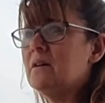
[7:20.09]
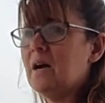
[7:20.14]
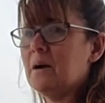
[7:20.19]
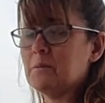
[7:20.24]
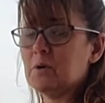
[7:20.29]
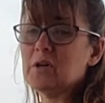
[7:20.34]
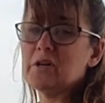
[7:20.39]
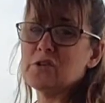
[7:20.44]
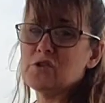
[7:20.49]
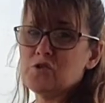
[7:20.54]
I'm
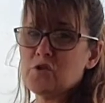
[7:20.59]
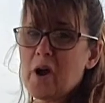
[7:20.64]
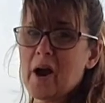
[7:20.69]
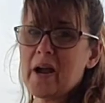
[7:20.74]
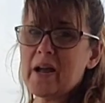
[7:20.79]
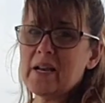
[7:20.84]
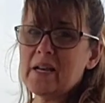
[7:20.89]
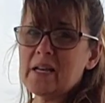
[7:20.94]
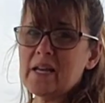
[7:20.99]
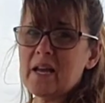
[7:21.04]
going to
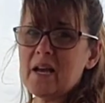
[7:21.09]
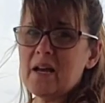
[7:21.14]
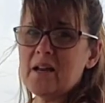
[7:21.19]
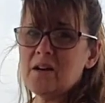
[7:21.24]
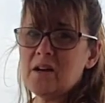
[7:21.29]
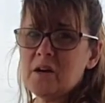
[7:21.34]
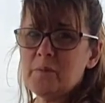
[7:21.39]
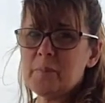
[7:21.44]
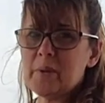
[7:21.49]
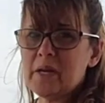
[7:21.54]
try it again
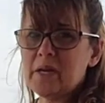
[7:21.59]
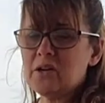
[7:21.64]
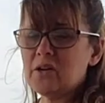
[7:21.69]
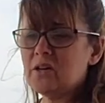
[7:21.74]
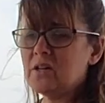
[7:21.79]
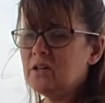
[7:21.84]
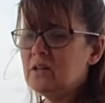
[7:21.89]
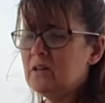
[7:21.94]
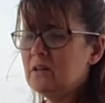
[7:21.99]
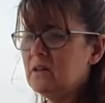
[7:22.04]
up
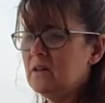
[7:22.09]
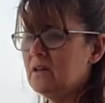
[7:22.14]
here,